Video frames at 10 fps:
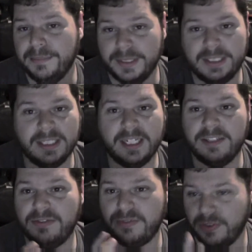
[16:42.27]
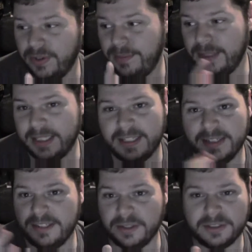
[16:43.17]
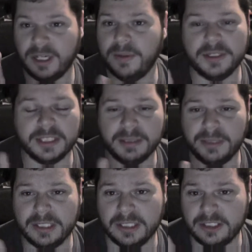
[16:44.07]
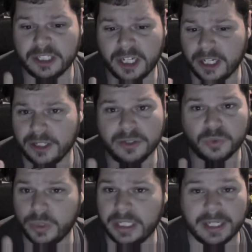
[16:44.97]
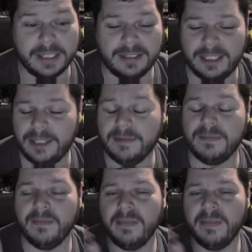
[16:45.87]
merchandise form that says you know Star Wars Celebration Chicago 2019.